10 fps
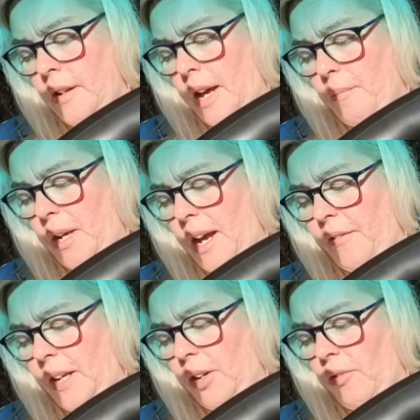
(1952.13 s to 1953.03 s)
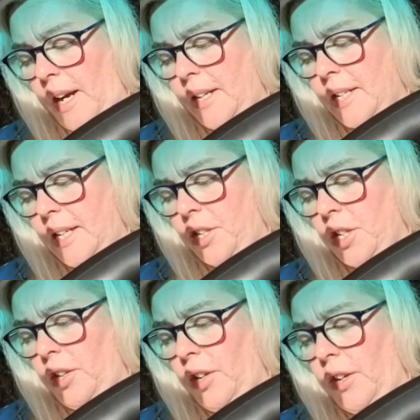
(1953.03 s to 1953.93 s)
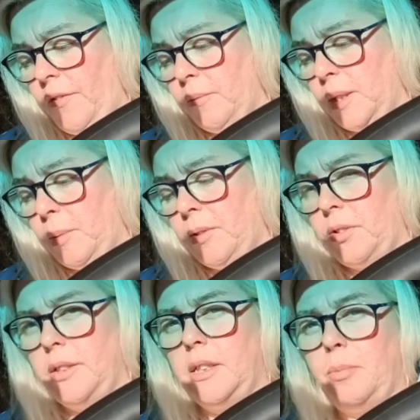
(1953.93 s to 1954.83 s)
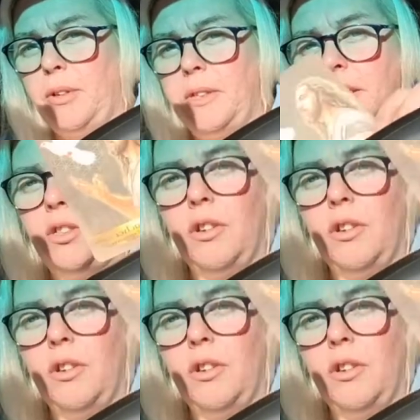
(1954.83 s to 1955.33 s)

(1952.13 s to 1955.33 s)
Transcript: And we have here, great teacher, learn from spiritual experiences.